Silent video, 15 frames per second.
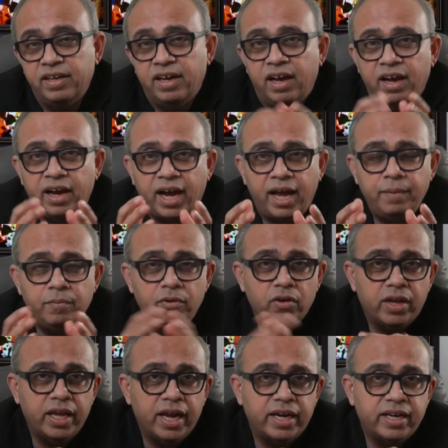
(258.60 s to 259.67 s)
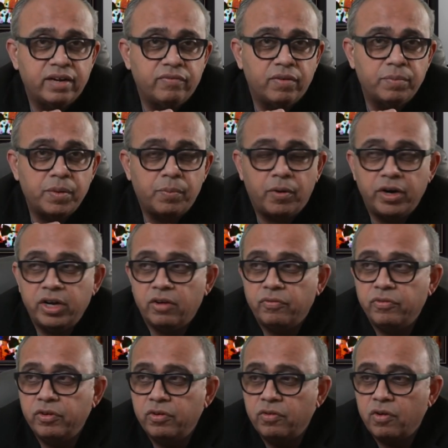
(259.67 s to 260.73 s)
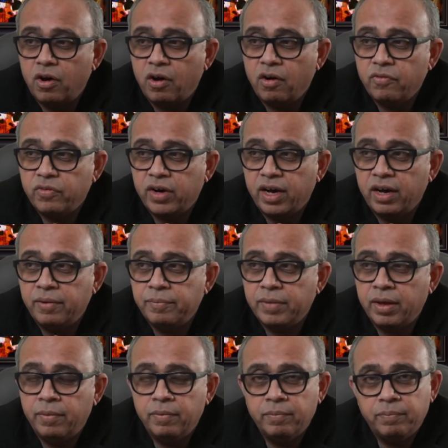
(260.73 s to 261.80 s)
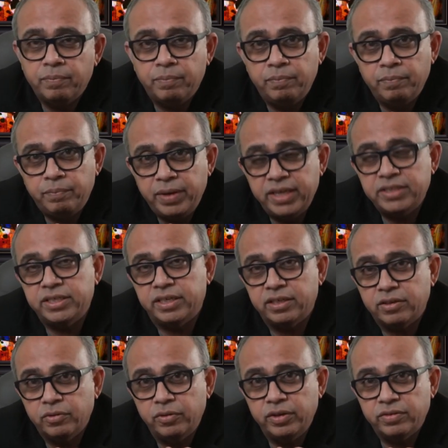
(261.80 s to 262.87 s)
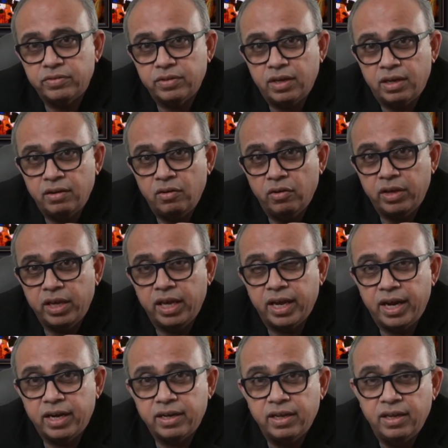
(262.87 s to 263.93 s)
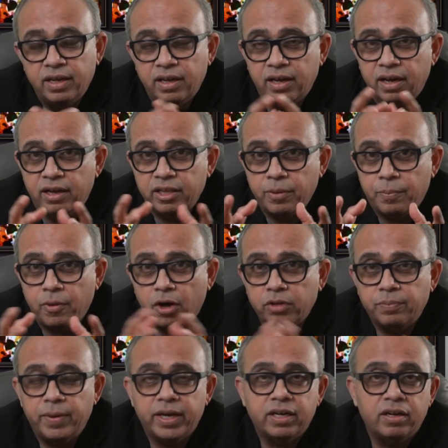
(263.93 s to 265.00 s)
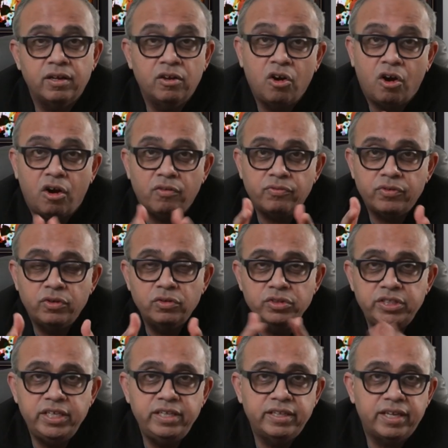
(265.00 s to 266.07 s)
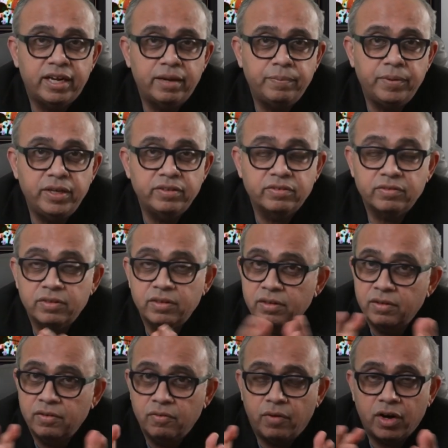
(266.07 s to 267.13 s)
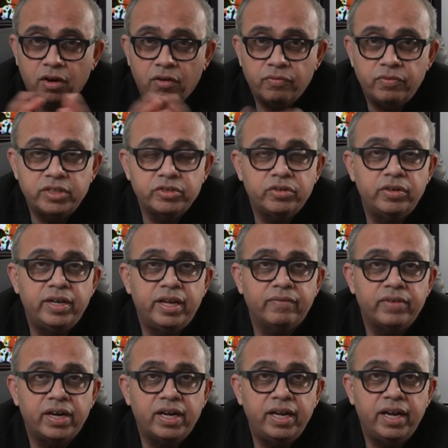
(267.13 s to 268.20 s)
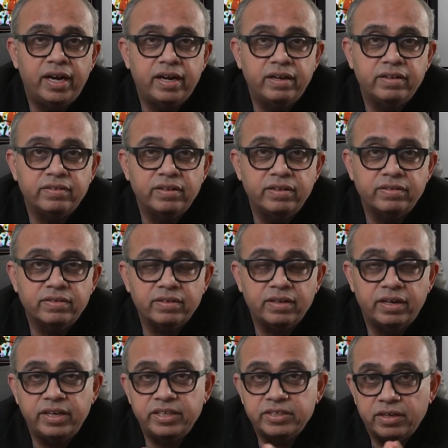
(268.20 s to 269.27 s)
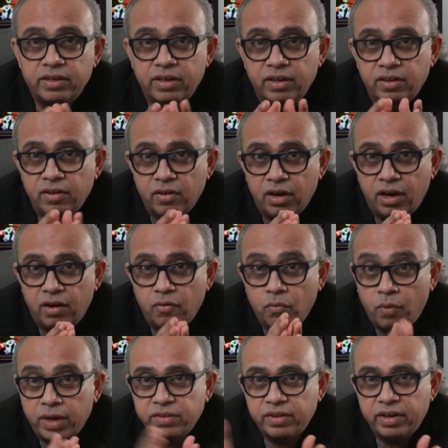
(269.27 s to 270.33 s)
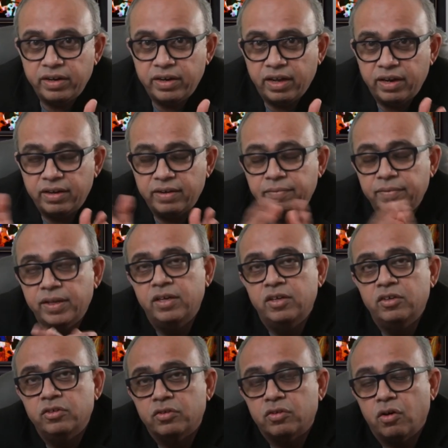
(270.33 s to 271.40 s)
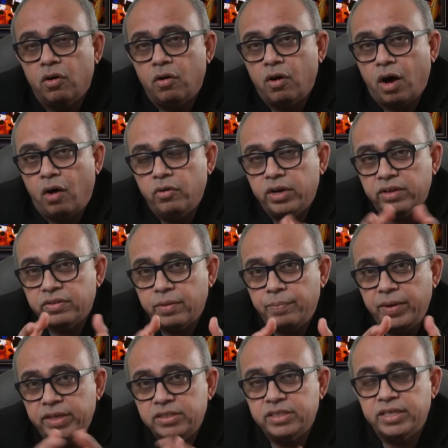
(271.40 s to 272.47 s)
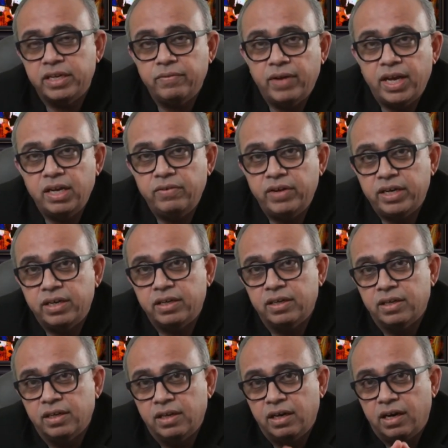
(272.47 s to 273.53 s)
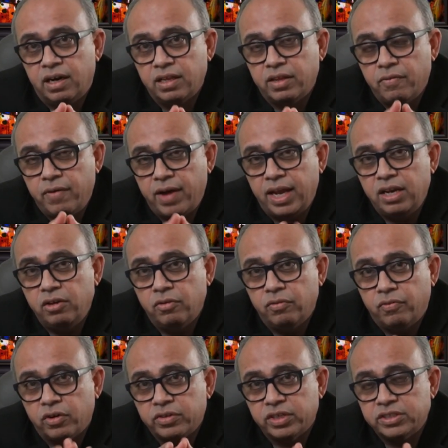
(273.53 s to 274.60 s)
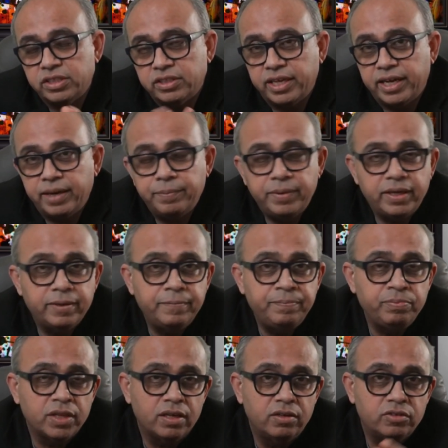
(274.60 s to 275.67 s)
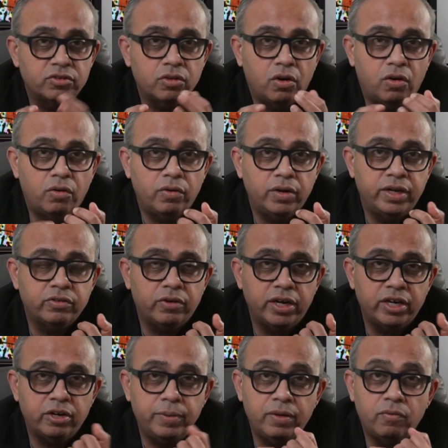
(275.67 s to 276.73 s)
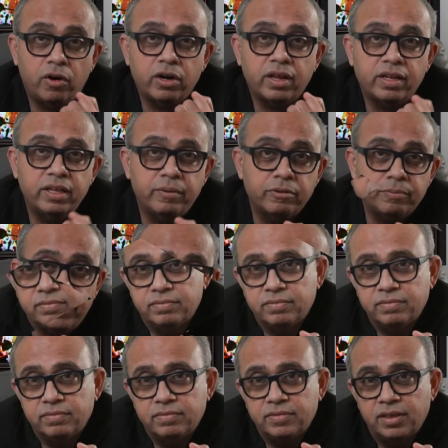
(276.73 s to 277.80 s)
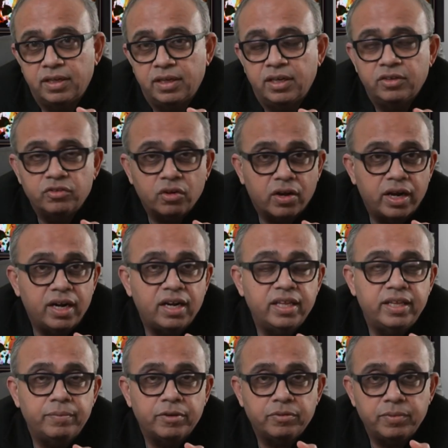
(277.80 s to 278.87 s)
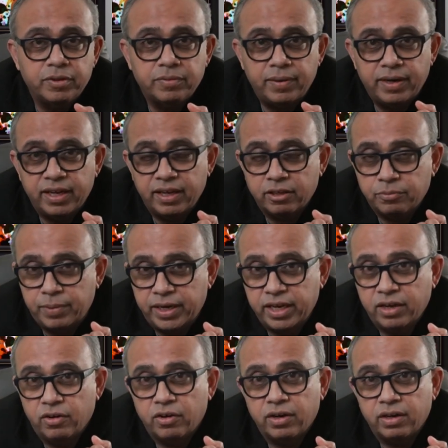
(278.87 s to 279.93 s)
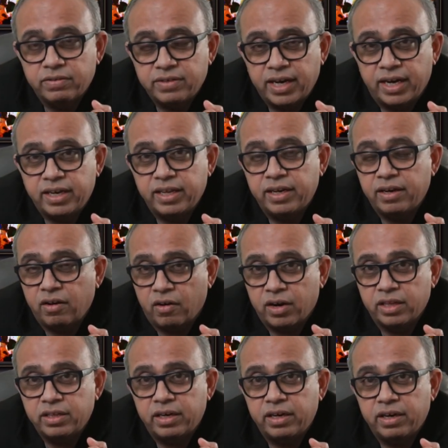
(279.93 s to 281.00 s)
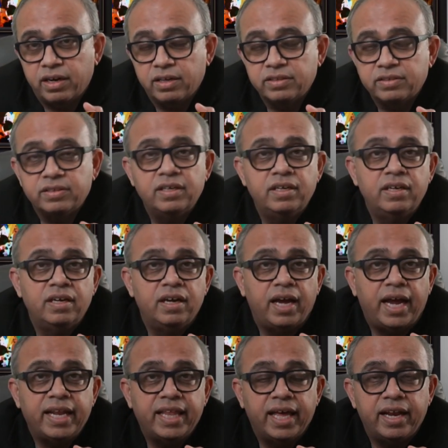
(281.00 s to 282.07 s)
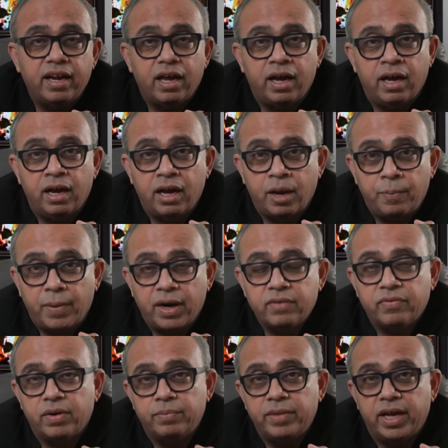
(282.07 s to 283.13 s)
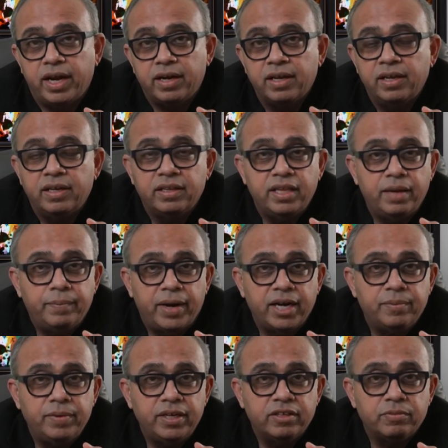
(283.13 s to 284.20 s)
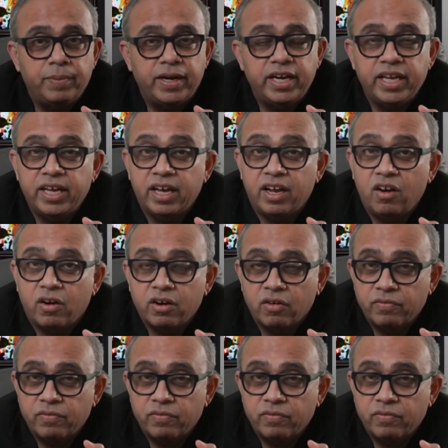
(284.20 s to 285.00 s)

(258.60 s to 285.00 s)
I'm looking at it from the point of view of um, a patient who is uh, looking at uh, the prospect of two gene therapies, one of which could definitely address his condition uh, once and done. So, how does a patient evaluate uh, the value for such a therapy? So it's going to be what are they spending currently. So currently they must be spending spending on statin or other drugs, and then uh, apart from that they might be spending a lot of